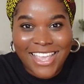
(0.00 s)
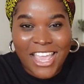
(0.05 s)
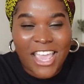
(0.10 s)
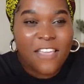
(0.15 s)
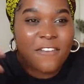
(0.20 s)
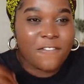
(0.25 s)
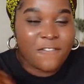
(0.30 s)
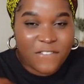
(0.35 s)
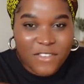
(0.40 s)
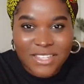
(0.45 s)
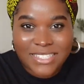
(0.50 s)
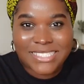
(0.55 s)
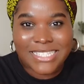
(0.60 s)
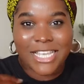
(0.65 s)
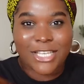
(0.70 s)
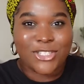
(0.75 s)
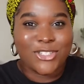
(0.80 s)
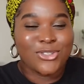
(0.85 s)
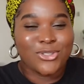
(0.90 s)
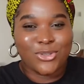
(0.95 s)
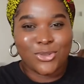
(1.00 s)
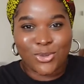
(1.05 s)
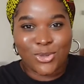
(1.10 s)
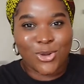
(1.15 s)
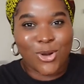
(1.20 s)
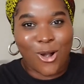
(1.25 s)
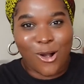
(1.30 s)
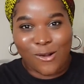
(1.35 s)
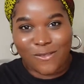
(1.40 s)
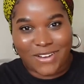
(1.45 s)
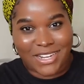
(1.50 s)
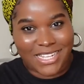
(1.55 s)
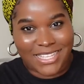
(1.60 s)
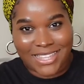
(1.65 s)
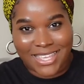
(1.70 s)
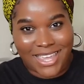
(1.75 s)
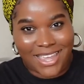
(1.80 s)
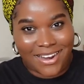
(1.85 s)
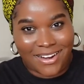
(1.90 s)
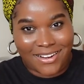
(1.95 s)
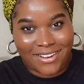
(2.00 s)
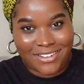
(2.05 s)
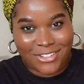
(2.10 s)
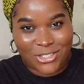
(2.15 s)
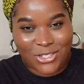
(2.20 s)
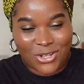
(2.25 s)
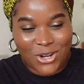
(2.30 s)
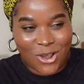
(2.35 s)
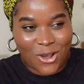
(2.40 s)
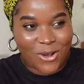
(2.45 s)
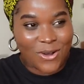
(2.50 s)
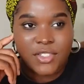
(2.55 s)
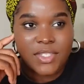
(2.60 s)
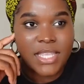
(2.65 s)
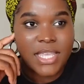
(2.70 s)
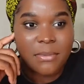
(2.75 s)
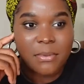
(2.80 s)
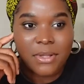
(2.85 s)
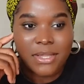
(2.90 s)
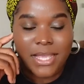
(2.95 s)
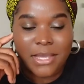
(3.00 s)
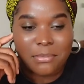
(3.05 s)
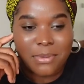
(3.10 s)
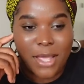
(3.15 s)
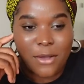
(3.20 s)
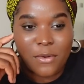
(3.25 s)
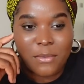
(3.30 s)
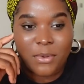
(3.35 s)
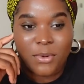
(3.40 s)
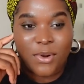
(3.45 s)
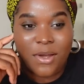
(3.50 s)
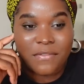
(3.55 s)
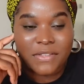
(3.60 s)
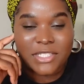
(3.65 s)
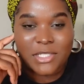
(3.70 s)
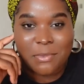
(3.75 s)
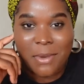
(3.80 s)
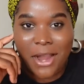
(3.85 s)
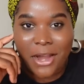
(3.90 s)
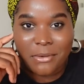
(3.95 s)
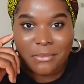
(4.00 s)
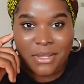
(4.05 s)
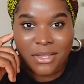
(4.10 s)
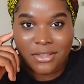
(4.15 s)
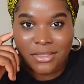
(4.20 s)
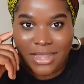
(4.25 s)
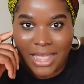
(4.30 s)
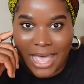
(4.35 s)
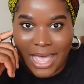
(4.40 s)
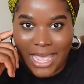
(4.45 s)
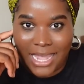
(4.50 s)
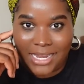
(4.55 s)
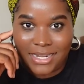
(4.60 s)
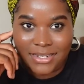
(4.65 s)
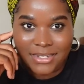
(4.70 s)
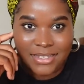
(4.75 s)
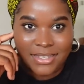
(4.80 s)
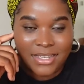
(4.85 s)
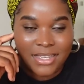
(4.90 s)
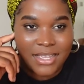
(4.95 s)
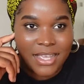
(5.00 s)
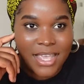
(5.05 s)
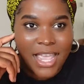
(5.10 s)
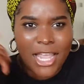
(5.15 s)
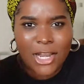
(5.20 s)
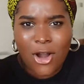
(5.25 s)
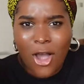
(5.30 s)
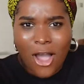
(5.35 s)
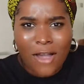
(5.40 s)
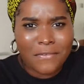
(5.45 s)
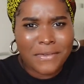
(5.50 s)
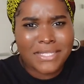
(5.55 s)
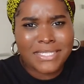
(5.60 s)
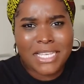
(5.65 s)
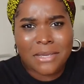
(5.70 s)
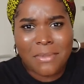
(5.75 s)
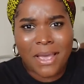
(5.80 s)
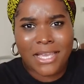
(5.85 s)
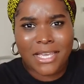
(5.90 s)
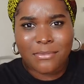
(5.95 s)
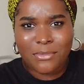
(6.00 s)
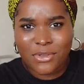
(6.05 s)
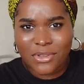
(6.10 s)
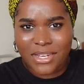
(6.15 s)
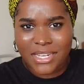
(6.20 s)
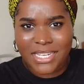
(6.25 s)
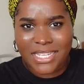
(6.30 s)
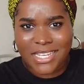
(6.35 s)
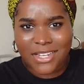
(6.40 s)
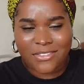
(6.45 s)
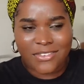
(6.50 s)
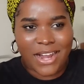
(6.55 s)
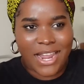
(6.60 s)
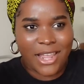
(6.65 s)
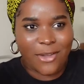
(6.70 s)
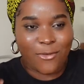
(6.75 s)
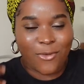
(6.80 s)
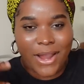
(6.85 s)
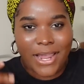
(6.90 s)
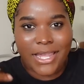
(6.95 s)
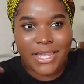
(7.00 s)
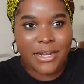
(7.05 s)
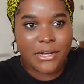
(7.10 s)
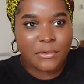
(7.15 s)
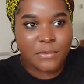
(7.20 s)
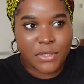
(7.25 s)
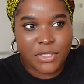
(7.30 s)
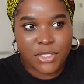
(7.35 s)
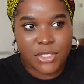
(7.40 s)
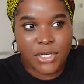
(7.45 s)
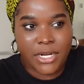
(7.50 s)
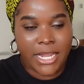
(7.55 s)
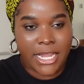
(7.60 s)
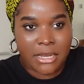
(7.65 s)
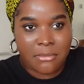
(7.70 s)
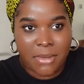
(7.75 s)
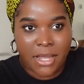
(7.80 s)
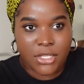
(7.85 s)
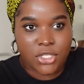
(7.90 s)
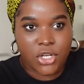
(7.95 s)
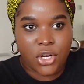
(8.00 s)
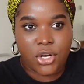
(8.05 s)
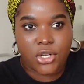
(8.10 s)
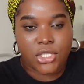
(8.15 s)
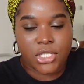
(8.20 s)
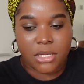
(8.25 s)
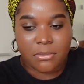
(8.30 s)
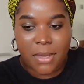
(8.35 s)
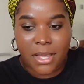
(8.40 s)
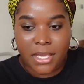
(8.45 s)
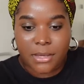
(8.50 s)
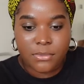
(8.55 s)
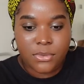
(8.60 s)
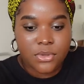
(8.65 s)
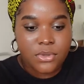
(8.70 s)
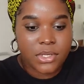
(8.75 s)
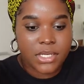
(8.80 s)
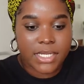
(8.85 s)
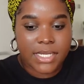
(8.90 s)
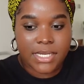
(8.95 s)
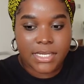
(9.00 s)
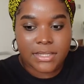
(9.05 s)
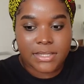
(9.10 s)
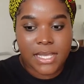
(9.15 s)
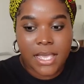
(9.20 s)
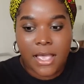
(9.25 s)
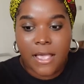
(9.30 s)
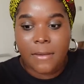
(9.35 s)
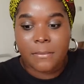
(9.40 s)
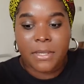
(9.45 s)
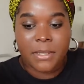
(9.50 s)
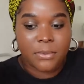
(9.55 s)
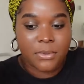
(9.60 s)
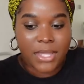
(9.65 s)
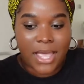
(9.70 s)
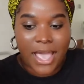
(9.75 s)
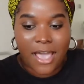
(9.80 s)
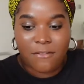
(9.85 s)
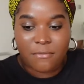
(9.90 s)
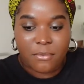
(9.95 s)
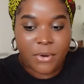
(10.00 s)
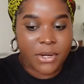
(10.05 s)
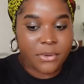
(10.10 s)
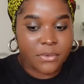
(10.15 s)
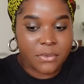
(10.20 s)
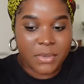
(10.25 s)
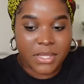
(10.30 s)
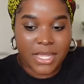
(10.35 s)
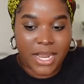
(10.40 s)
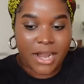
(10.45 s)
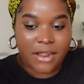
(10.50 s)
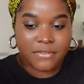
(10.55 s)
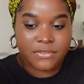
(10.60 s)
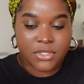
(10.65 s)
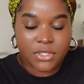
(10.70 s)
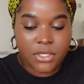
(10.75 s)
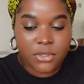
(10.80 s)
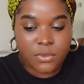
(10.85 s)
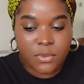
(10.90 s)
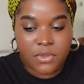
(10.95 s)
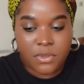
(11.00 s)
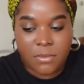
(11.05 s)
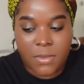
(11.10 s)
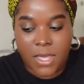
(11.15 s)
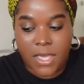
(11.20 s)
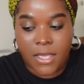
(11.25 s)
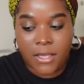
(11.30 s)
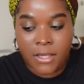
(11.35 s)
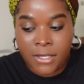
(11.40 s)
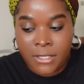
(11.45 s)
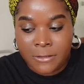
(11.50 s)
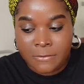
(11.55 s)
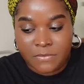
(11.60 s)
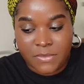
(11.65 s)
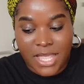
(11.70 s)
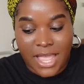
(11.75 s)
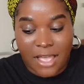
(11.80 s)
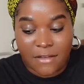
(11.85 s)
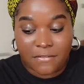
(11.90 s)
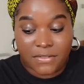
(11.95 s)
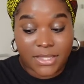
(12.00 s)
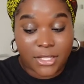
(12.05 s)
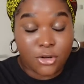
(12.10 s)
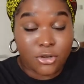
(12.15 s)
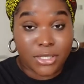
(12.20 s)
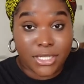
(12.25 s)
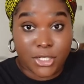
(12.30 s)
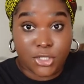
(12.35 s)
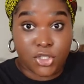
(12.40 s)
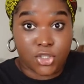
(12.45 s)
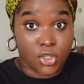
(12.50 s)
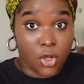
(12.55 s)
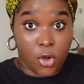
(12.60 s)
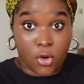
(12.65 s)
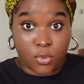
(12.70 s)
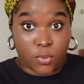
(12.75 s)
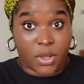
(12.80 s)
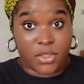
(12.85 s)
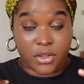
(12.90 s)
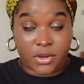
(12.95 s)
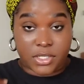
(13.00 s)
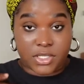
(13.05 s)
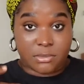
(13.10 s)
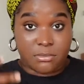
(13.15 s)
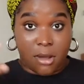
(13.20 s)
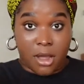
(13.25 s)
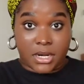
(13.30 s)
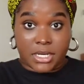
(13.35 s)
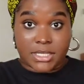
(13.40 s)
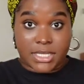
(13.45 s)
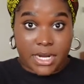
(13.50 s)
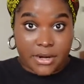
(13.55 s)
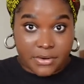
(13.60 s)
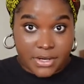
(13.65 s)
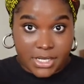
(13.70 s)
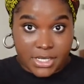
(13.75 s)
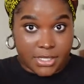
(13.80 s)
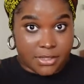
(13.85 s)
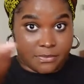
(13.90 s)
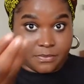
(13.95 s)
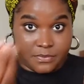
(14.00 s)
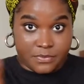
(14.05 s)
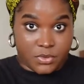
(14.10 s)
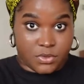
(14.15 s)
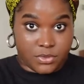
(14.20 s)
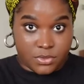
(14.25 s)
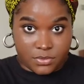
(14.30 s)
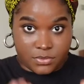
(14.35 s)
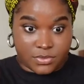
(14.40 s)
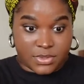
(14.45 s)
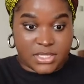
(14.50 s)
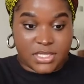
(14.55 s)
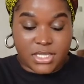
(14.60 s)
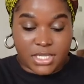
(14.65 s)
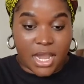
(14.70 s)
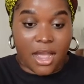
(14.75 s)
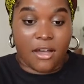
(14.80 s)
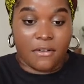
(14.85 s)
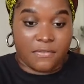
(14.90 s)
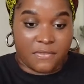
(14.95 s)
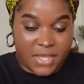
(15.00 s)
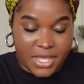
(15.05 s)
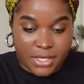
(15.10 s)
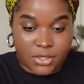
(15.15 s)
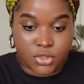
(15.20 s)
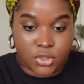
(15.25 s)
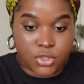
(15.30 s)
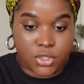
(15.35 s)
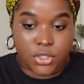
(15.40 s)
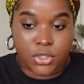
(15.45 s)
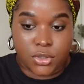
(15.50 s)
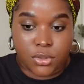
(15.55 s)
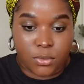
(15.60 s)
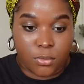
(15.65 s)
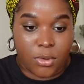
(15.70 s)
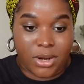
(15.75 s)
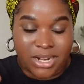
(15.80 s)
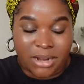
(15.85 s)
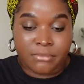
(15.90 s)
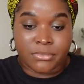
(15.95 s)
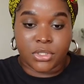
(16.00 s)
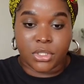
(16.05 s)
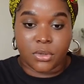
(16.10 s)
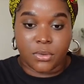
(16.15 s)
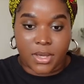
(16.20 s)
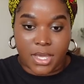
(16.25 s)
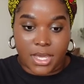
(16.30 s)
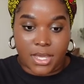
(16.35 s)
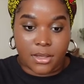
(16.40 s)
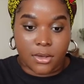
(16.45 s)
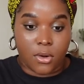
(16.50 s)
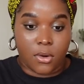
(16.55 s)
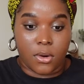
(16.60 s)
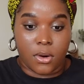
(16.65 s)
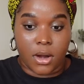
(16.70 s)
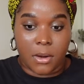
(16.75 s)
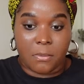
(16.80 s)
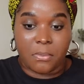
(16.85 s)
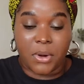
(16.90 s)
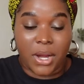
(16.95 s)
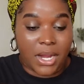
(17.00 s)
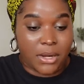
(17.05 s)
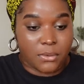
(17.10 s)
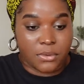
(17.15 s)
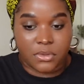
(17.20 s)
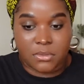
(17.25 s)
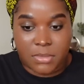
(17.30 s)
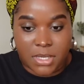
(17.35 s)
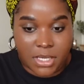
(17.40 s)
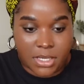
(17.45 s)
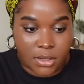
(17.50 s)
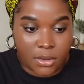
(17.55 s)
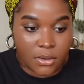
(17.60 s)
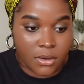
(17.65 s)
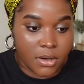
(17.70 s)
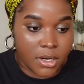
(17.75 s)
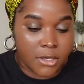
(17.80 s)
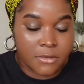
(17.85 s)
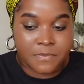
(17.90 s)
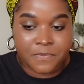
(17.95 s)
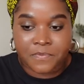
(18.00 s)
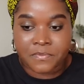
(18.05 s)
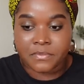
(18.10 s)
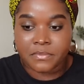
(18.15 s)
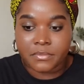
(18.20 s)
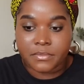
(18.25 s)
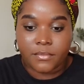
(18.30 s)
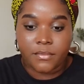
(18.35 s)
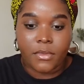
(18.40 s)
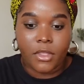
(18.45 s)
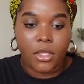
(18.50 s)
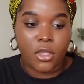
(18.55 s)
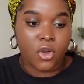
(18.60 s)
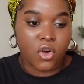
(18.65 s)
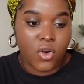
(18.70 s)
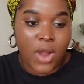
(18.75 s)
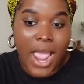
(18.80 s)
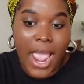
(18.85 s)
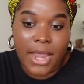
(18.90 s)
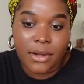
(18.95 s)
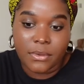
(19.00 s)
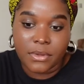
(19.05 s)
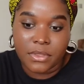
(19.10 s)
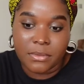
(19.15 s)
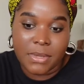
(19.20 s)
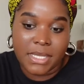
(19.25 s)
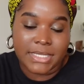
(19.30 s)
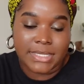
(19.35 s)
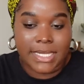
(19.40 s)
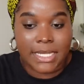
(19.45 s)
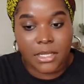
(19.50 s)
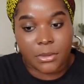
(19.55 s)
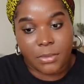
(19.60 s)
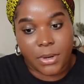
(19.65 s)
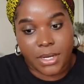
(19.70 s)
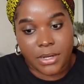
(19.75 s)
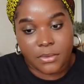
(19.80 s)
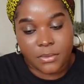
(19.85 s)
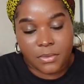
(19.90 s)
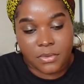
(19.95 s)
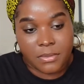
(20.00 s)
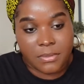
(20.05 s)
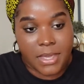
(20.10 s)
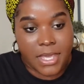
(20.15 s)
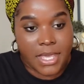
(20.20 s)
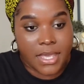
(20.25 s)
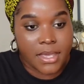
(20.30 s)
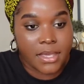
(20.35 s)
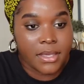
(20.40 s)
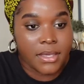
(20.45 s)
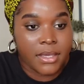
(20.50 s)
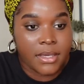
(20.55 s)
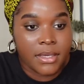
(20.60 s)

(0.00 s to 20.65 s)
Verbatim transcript: It feels like you two, you're already there, you know? Just think about like black women who have inspired me online and obviously in my community, right? Right here in Worcester, in my church, in my communities, people that have prayed with me, that have stood with me, that have literally sown, whether it's monetary stuff into what I'm doing or prayed with me or cried with me, celebrated with me.